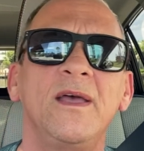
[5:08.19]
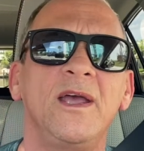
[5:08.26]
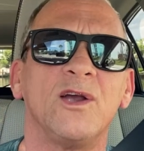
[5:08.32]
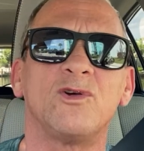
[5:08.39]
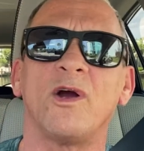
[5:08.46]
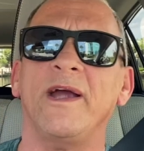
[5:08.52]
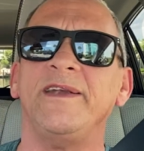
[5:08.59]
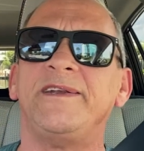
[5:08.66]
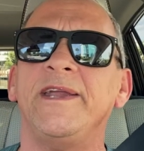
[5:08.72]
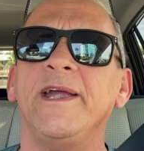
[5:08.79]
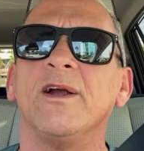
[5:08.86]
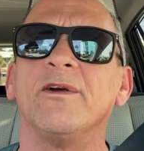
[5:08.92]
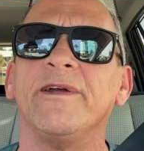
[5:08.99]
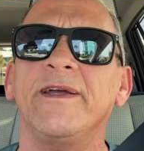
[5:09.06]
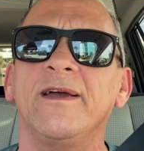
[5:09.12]

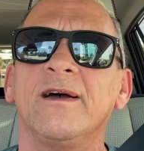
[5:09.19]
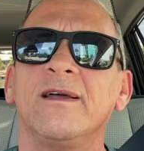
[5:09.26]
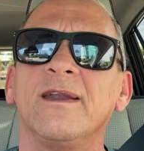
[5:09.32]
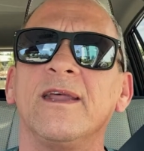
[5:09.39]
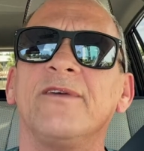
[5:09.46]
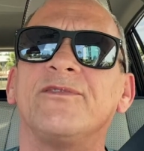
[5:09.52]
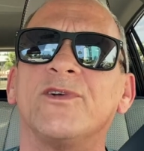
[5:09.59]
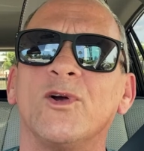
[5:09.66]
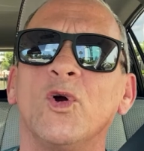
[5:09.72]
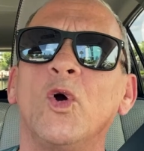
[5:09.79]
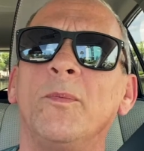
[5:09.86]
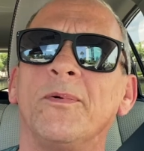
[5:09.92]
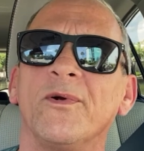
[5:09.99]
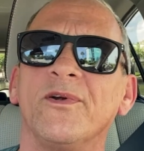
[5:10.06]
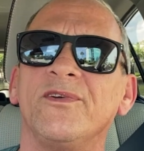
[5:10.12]
criteria Lyft or
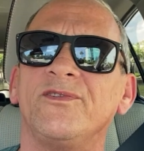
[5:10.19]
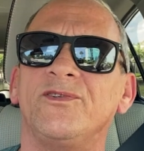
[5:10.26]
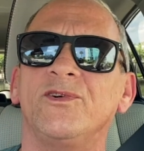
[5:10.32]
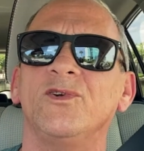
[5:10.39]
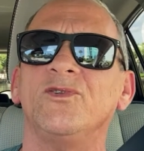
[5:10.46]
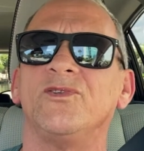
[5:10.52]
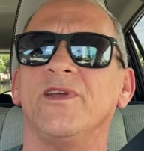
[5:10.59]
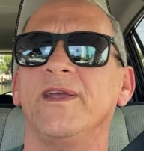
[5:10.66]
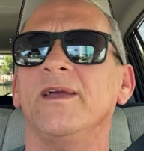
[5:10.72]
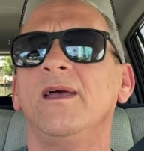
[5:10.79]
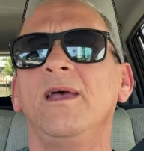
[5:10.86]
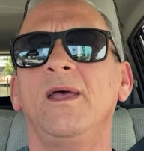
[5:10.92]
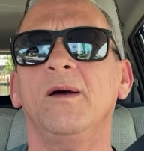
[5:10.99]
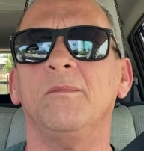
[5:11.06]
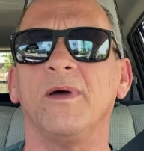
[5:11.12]
Uber is using,
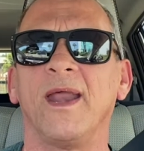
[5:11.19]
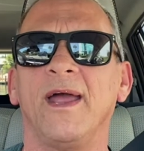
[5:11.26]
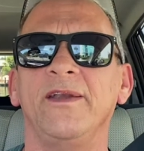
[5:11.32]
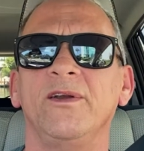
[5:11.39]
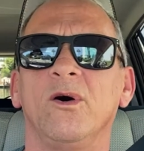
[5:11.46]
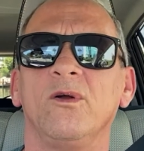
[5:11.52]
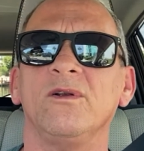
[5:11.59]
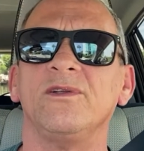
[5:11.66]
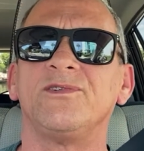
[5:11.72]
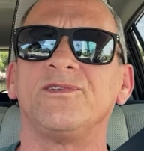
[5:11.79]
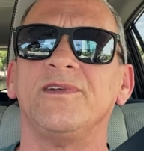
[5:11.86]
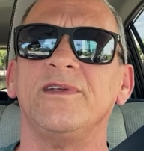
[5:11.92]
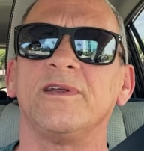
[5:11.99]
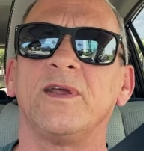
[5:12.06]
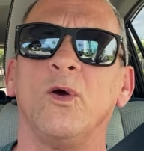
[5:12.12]
but I noticed
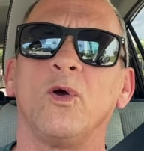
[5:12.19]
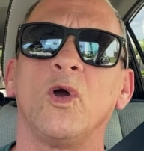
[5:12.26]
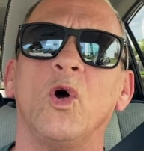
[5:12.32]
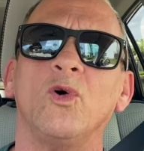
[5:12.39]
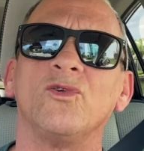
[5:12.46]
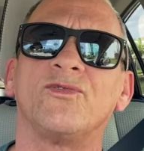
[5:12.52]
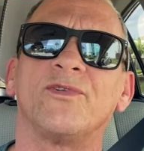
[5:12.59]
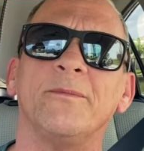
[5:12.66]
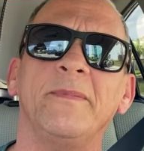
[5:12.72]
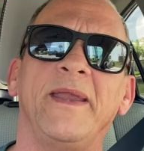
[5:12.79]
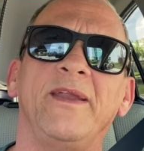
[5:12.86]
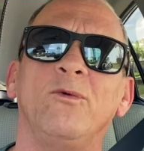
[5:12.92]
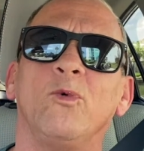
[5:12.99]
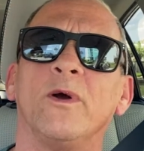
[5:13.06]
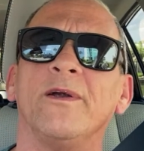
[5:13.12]
it goes from
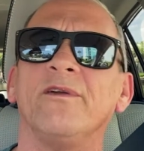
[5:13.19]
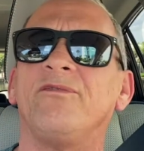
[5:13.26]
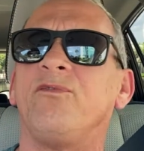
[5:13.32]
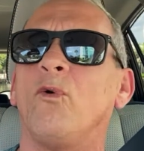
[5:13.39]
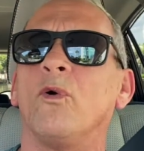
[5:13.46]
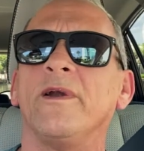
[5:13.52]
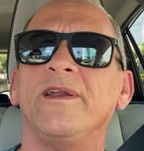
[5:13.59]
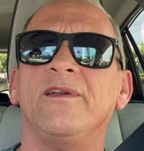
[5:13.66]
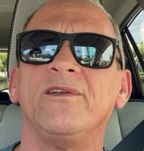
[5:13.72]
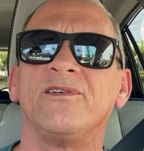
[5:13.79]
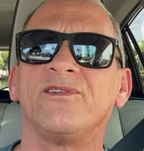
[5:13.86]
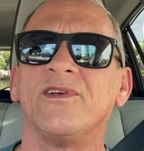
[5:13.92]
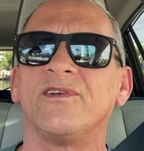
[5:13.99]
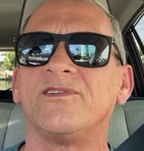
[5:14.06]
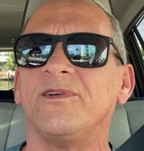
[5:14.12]
anywhere to 40 to
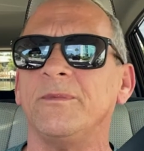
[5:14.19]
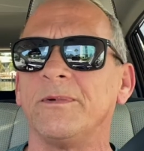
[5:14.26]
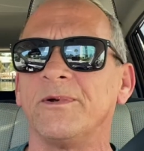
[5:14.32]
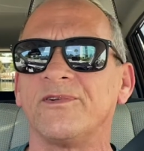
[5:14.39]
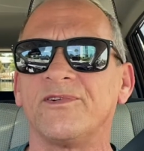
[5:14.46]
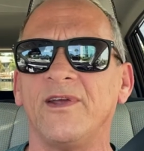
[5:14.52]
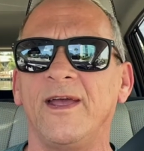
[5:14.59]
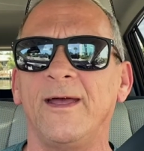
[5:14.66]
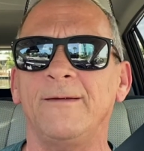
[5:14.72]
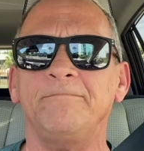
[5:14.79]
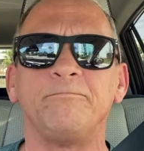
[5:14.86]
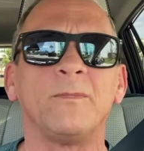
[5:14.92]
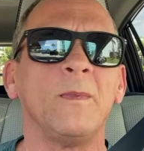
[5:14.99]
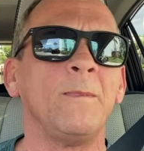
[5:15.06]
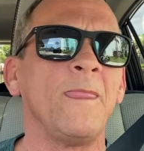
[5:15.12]

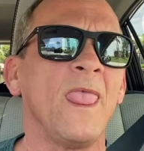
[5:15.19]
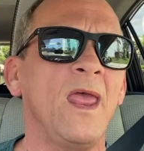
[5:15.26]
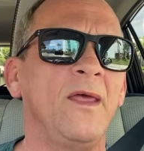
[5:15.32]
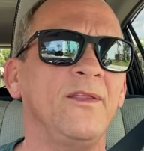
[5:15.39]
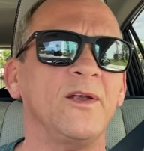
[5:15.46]
60%.